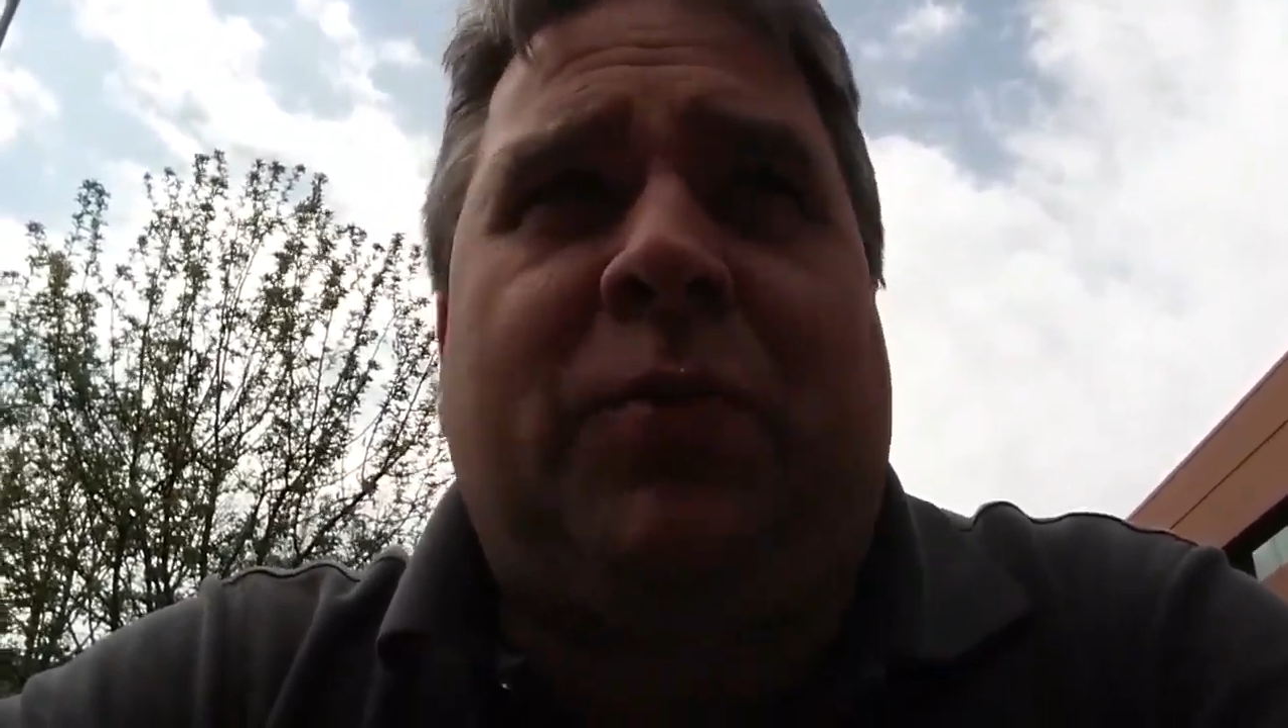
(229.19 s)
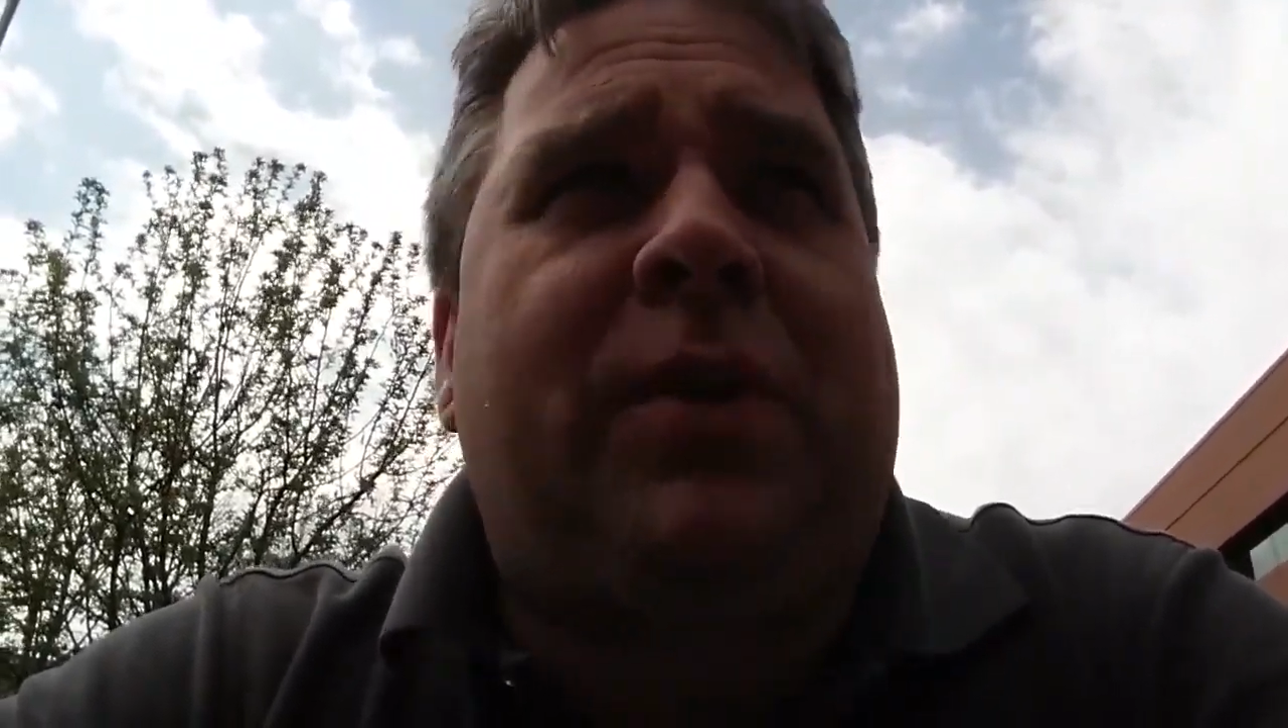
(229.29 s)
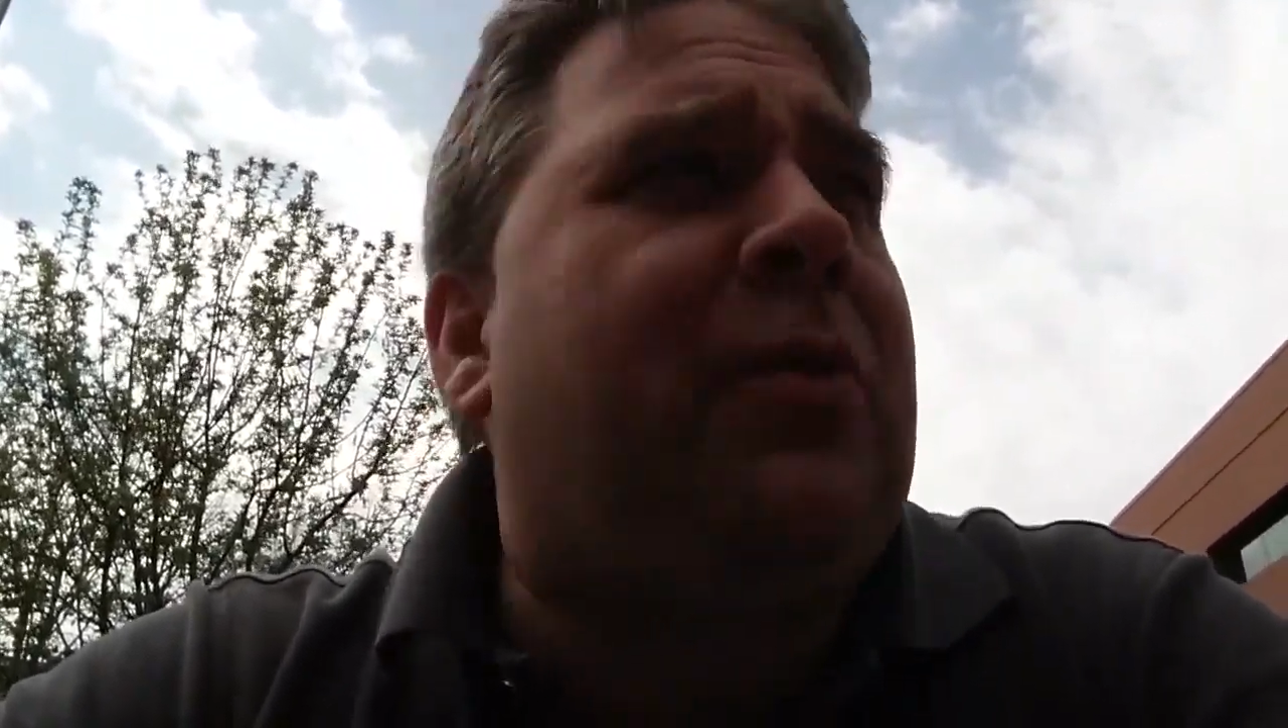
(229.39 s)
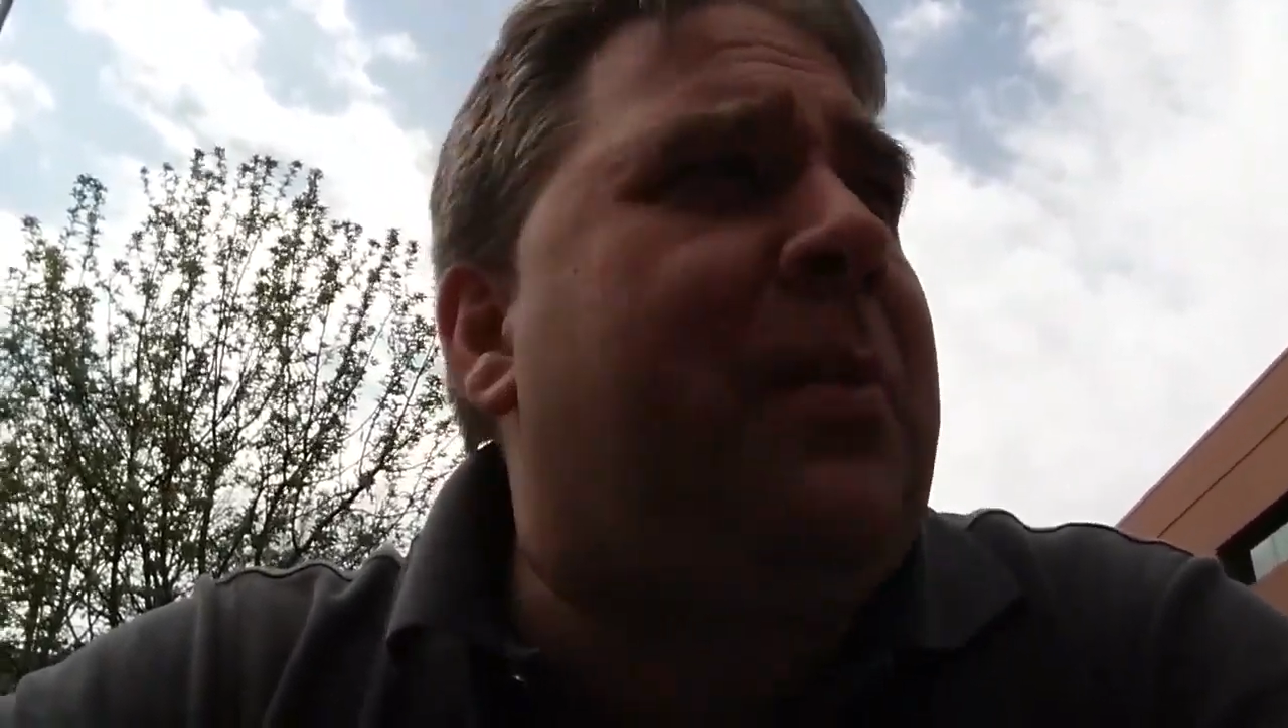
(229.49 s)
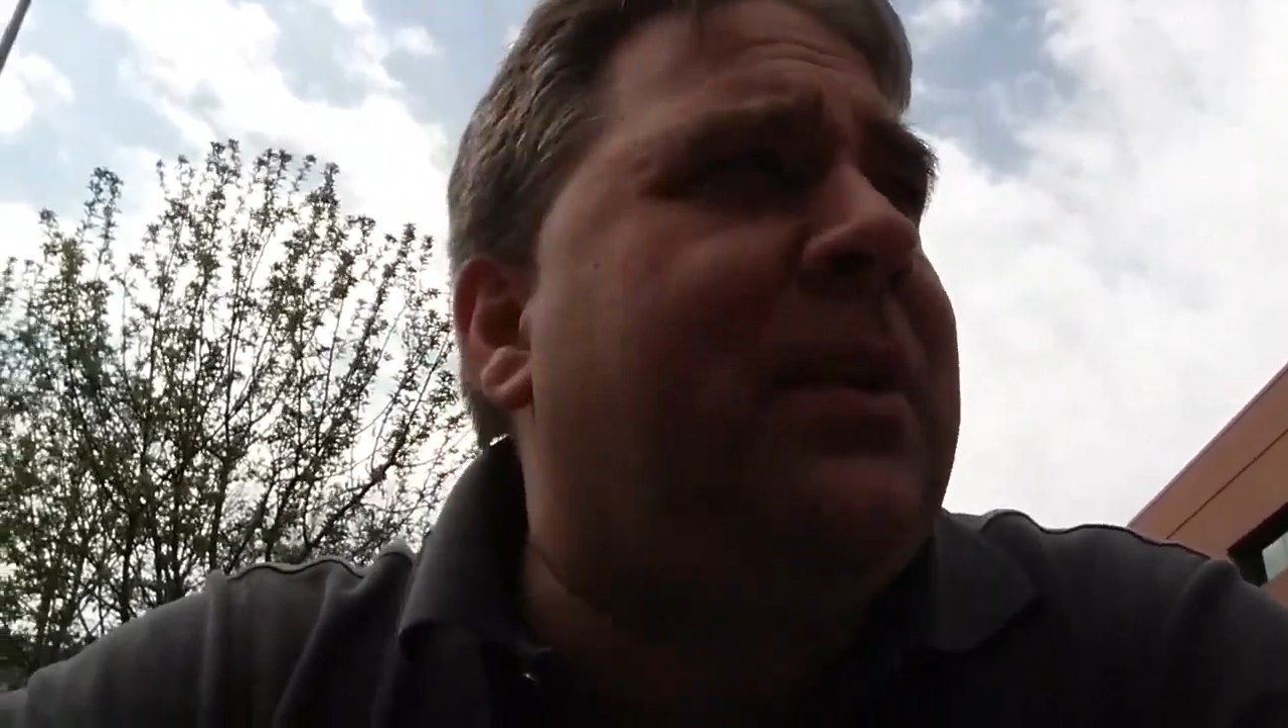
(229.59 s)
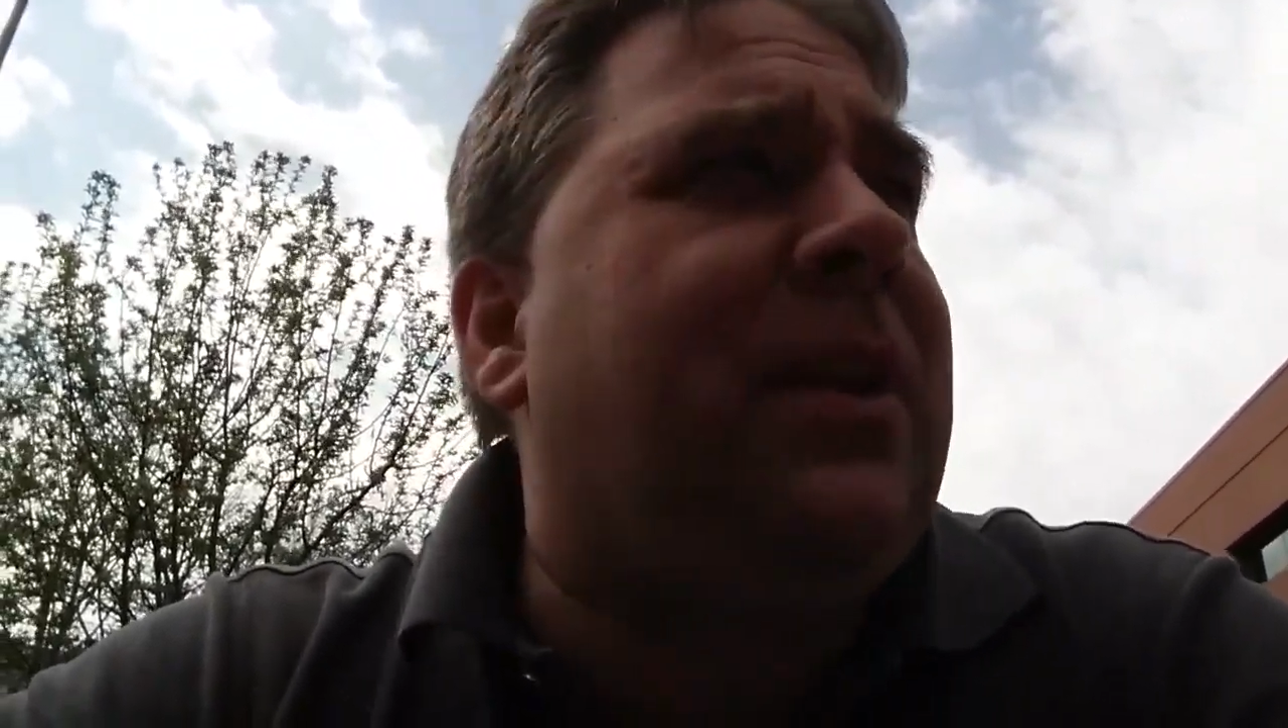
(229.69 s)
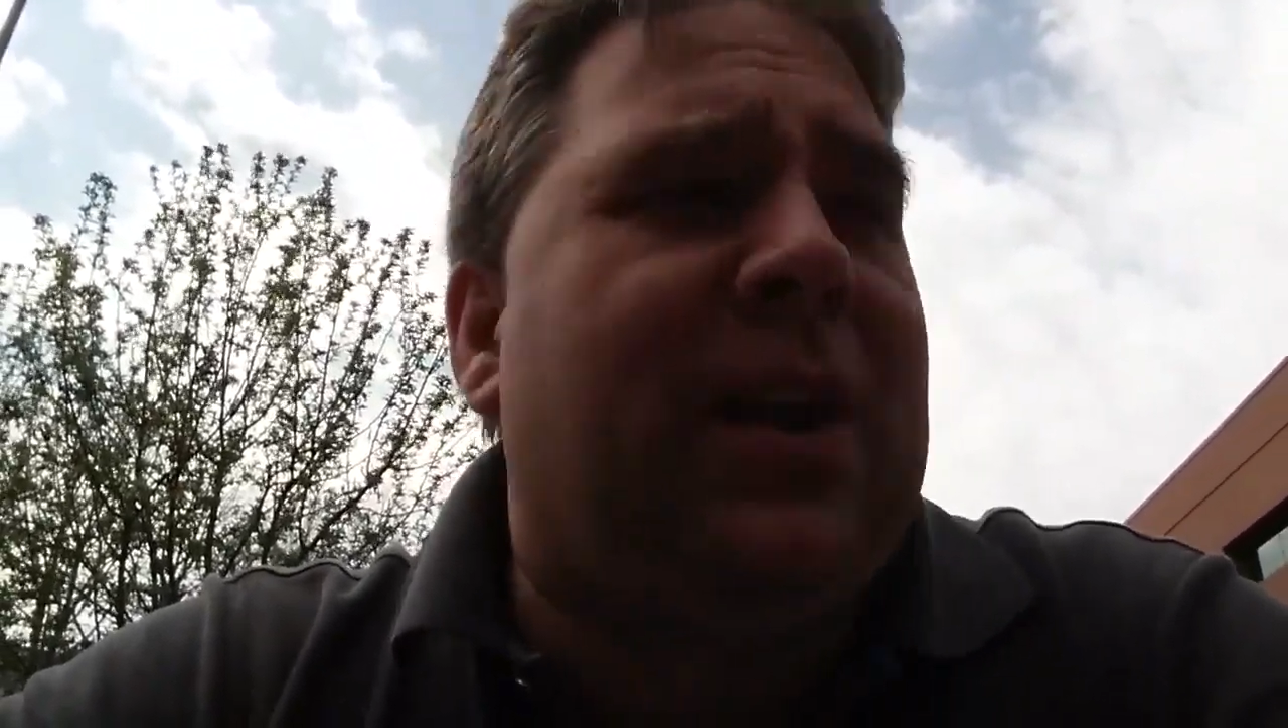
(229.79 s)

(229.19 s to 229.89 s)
What does it mean to